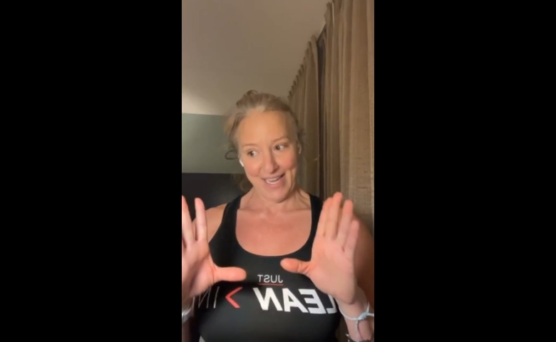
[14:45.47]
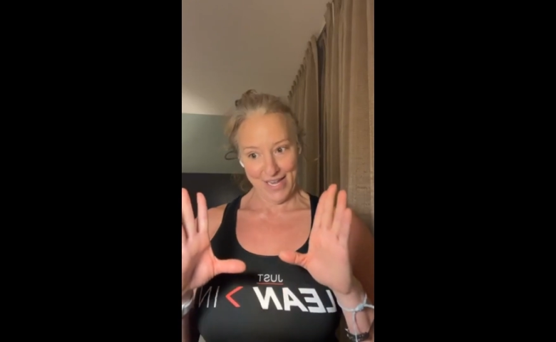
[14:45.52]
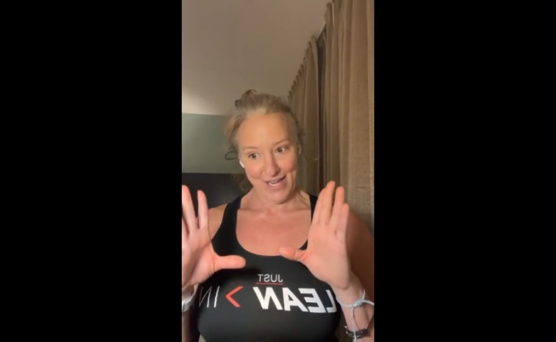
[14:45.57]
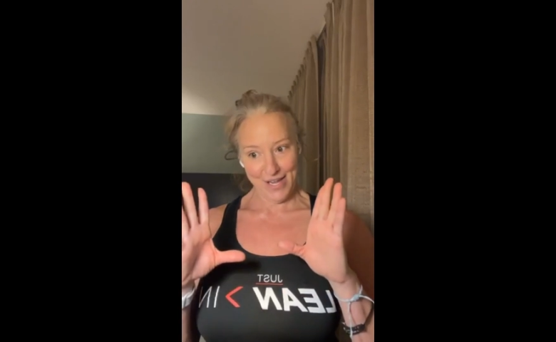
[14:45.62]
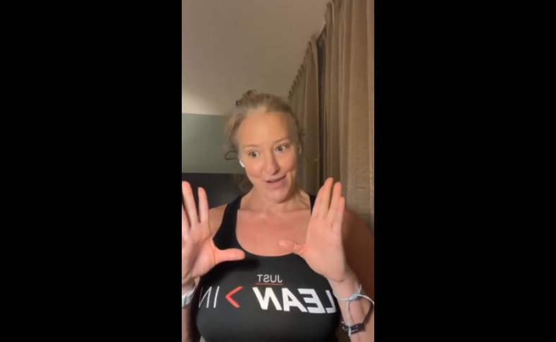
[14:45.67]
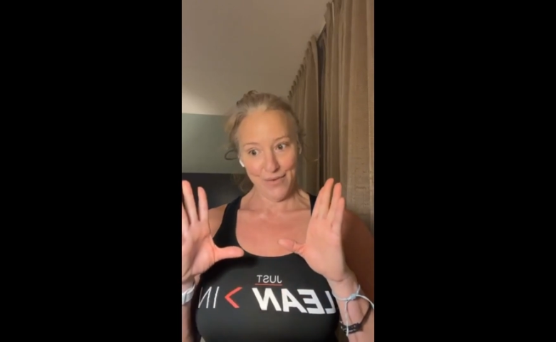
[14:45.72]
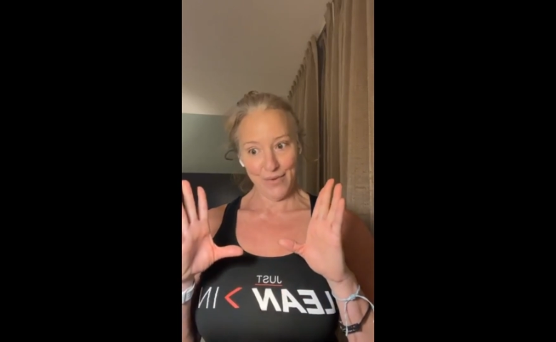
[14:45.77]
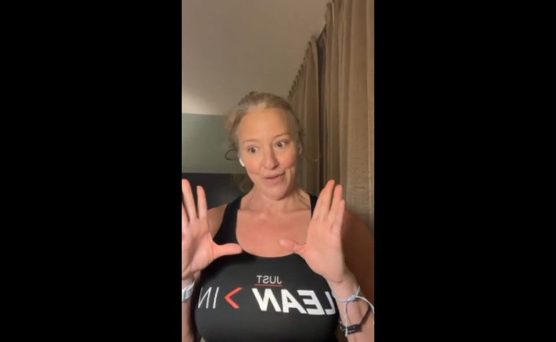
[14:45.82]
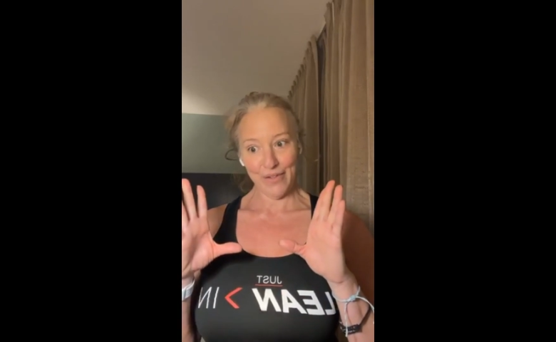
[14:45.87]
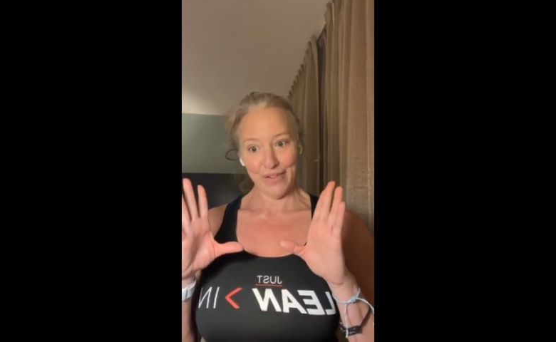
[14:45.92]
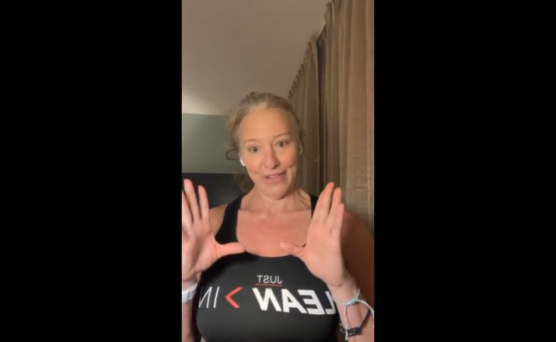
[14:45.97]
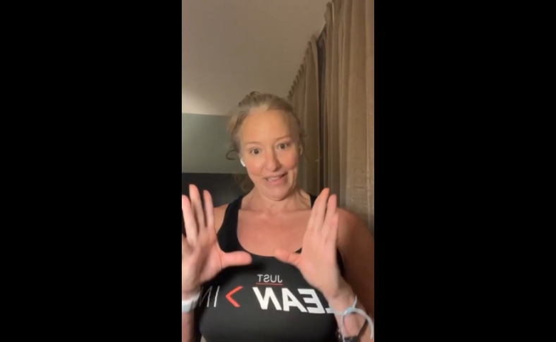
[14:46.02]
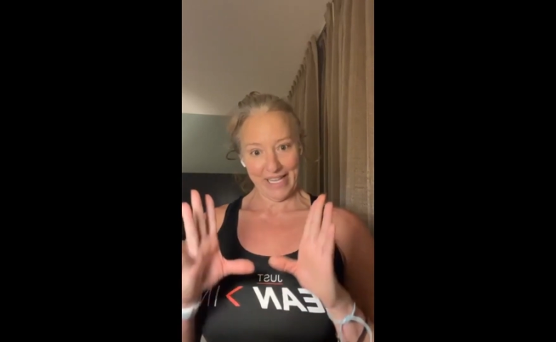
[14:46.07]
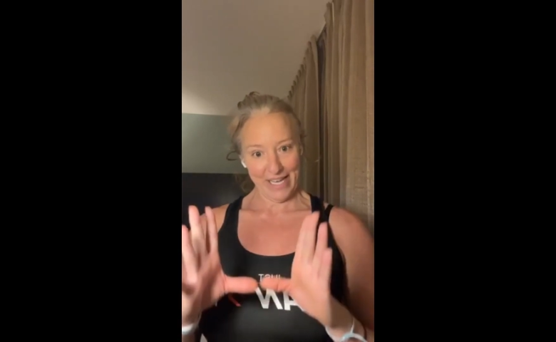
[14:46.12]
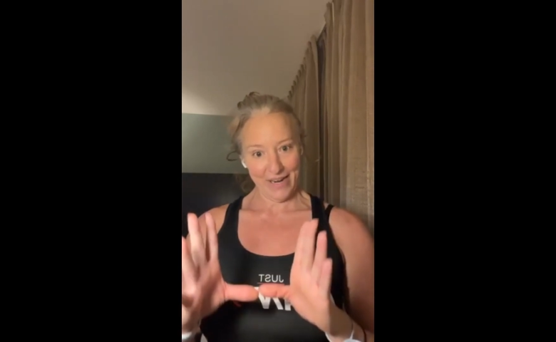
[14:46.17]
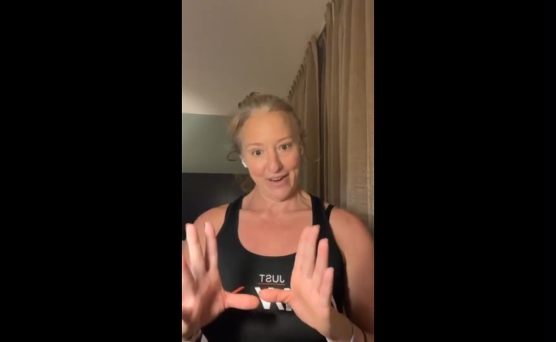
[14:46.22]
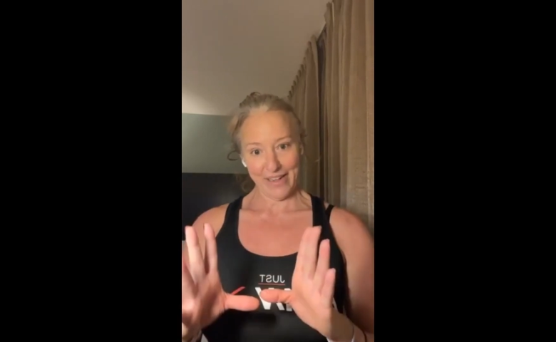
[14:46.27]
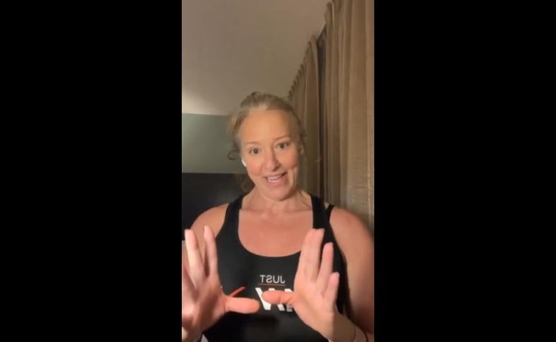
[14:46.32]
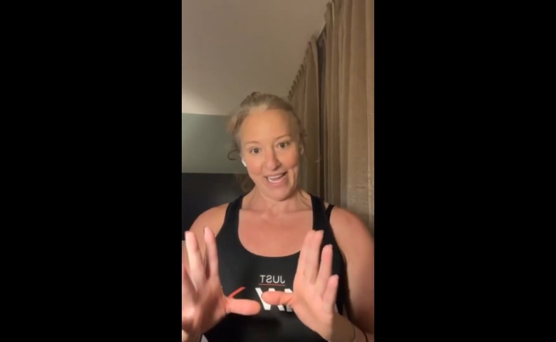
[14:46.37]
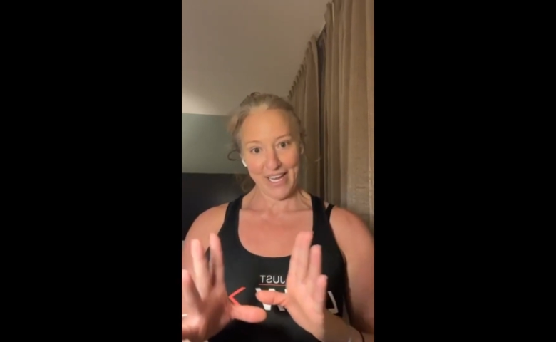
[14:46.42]
you will
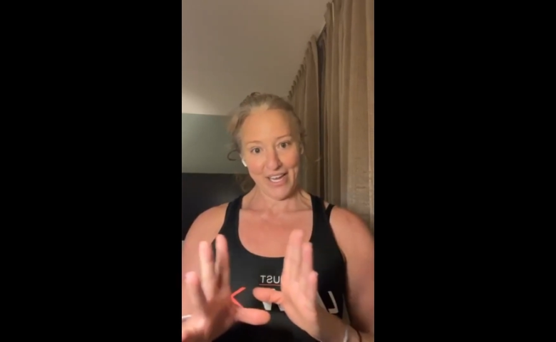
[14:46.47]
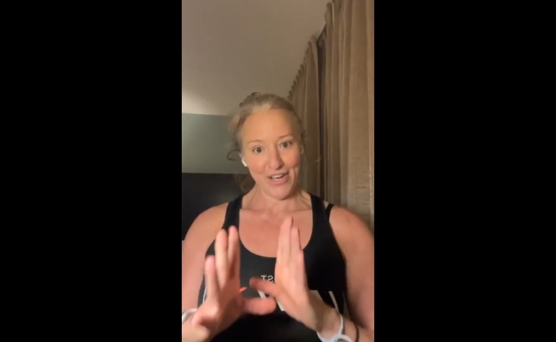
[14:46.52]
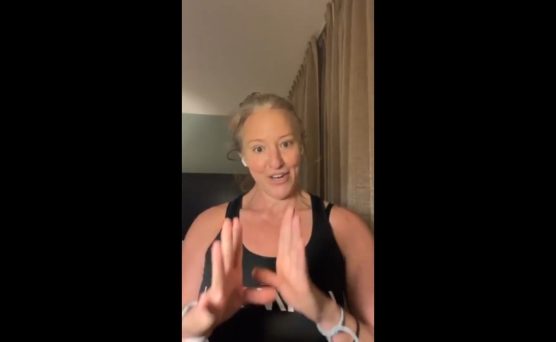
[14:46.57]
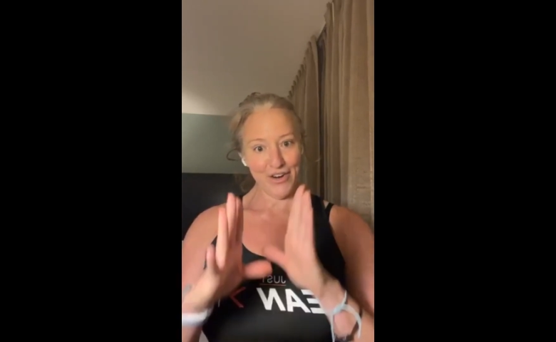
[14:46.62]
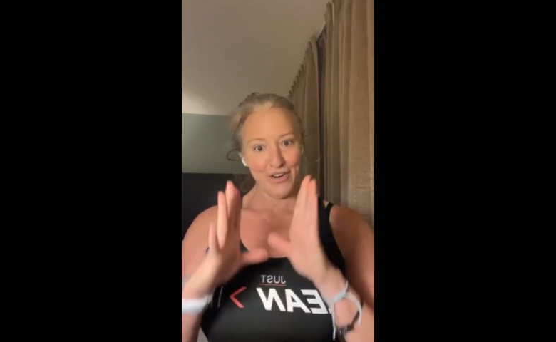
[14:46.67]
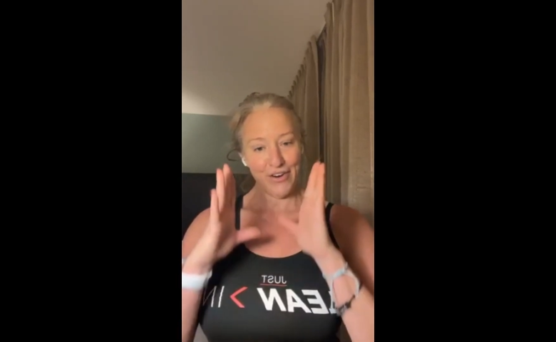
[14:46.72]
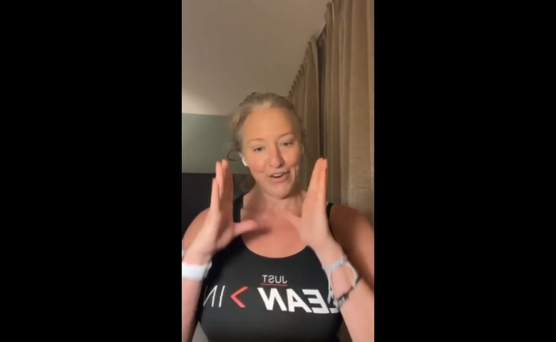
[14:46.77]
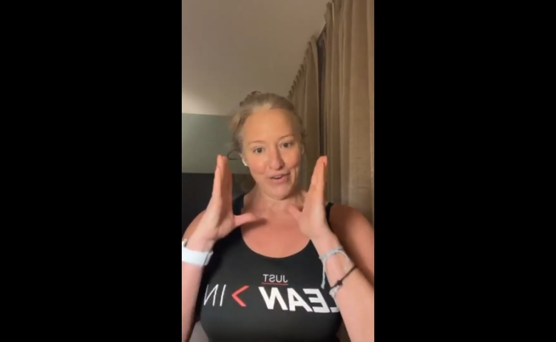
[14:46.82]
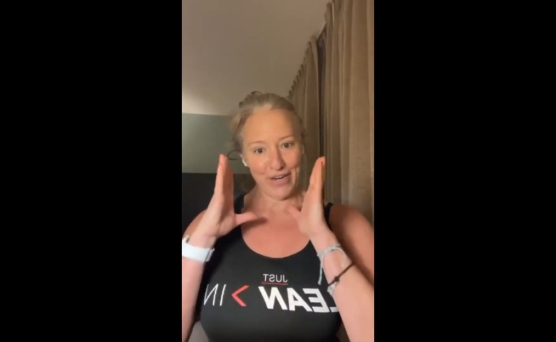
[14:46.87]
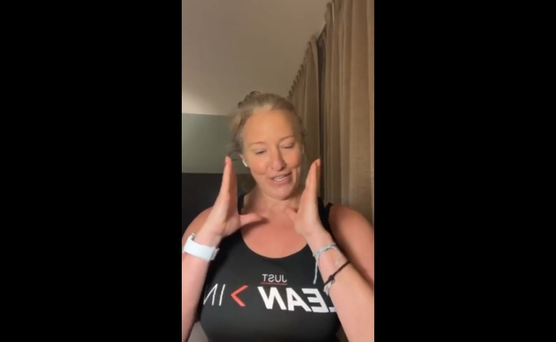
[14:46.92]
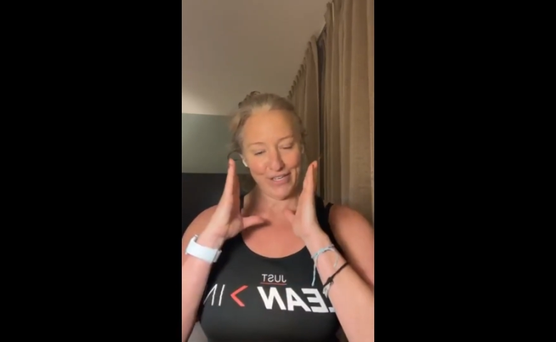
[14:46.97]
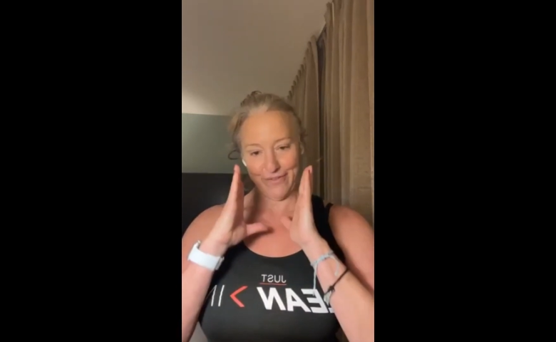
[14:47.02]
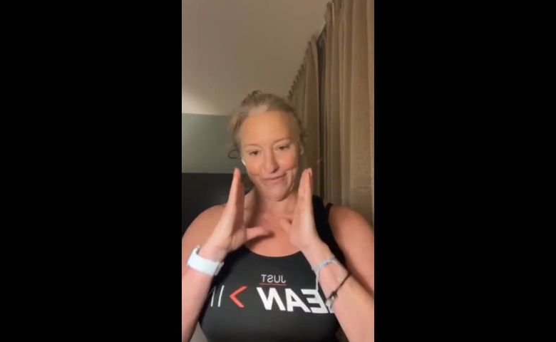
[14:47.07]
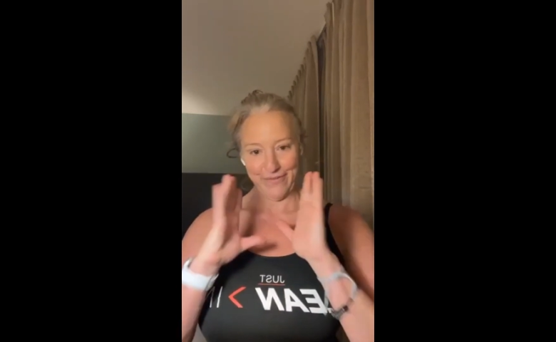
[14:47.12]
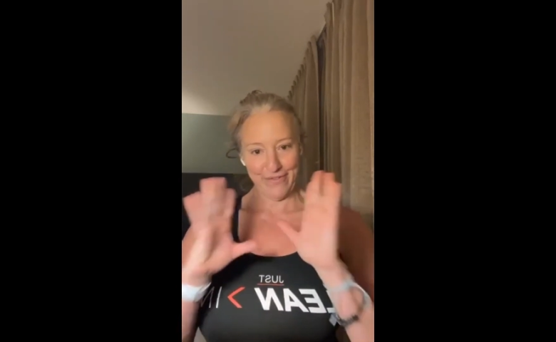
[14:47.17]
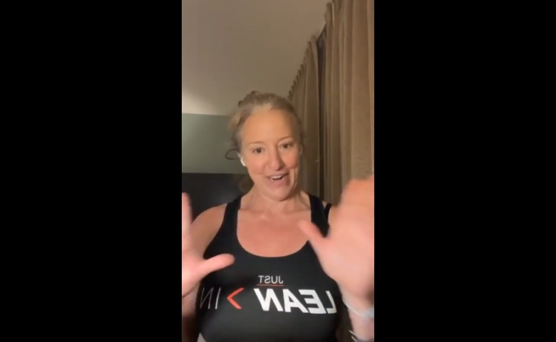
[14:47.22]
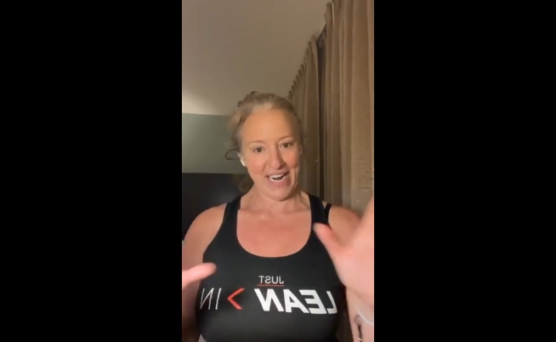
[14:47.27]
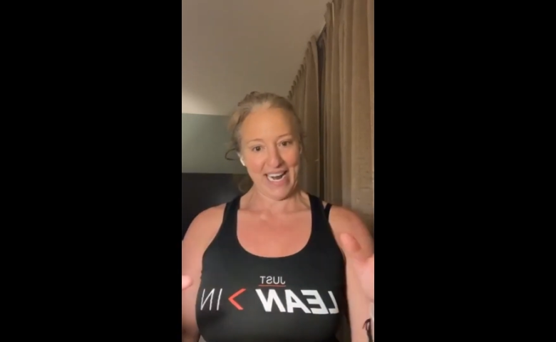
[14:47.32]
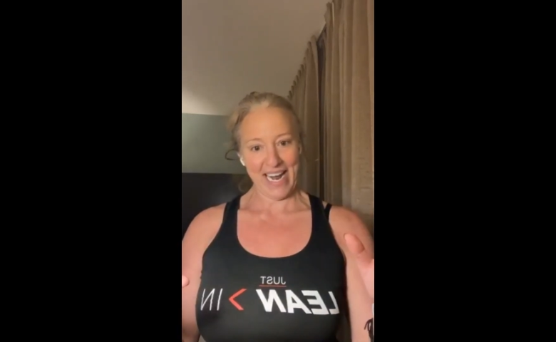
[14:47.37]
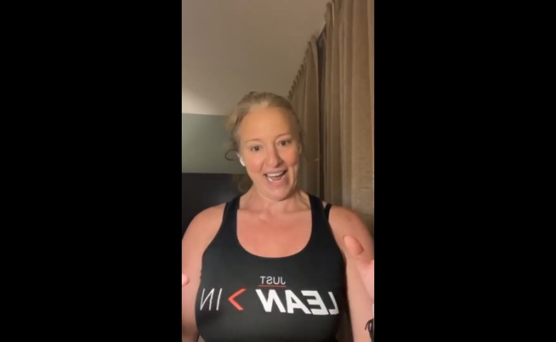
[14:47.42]
literally, like, you're going
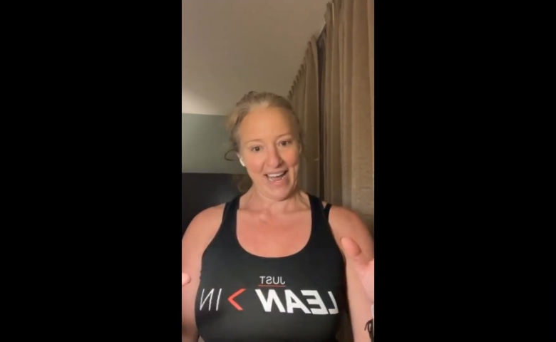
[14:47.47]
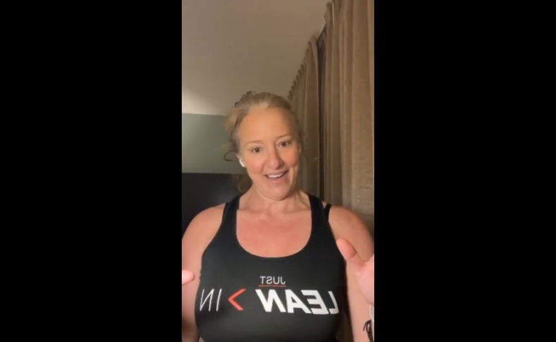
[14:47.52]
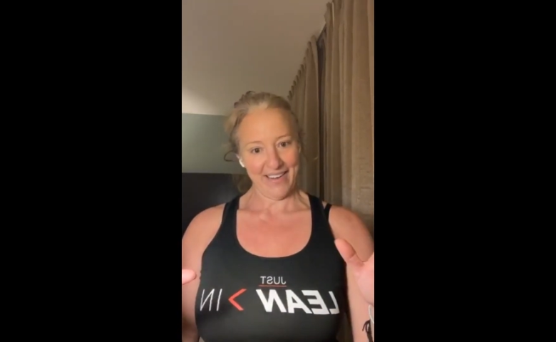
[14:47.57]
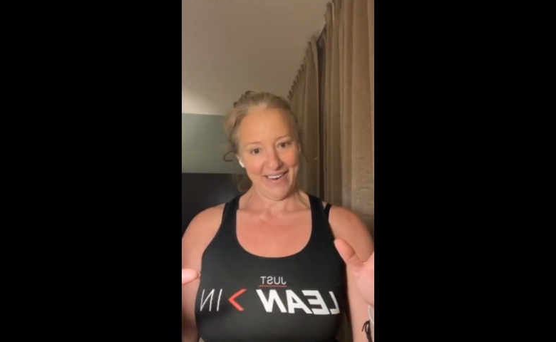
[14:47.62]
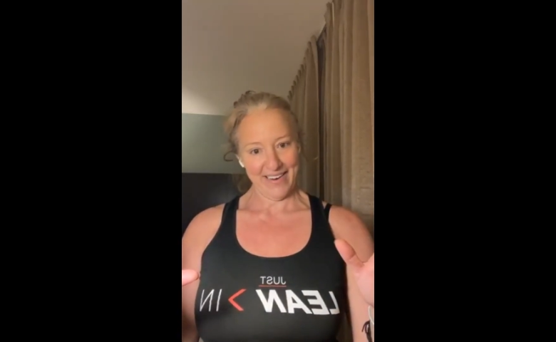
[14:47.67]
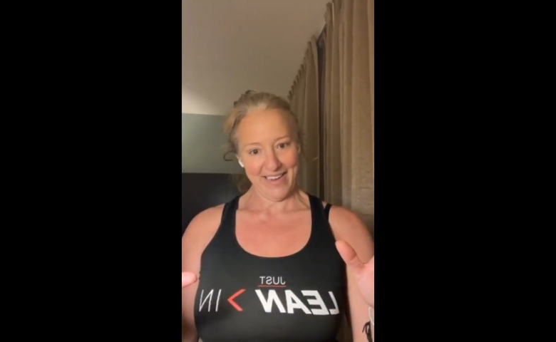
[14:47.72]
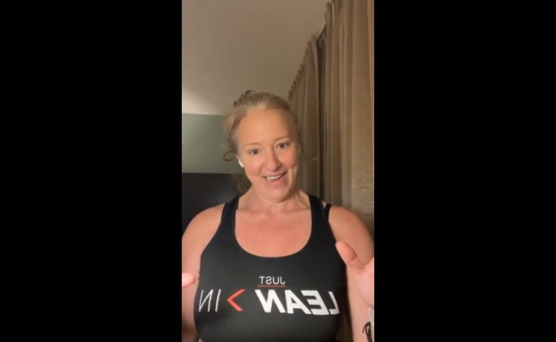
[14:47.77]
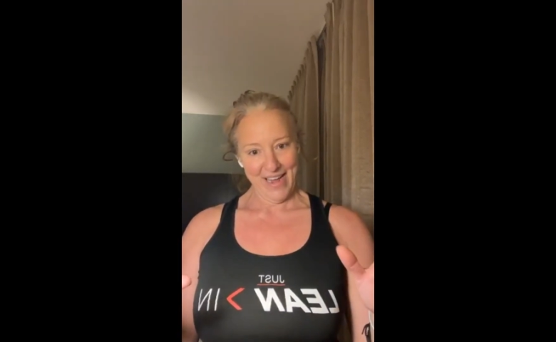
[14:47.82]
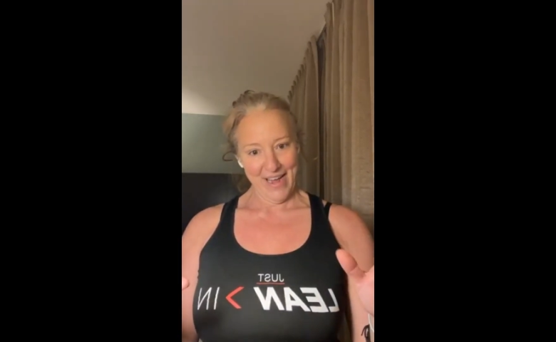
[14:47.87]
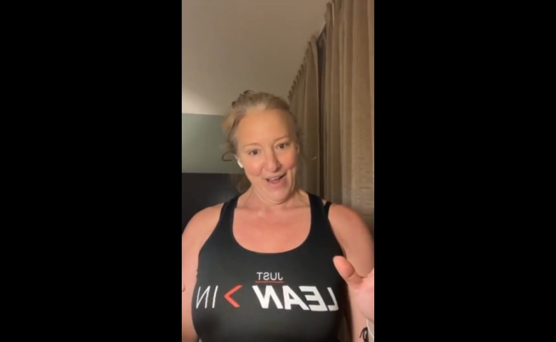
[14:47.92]
to freak out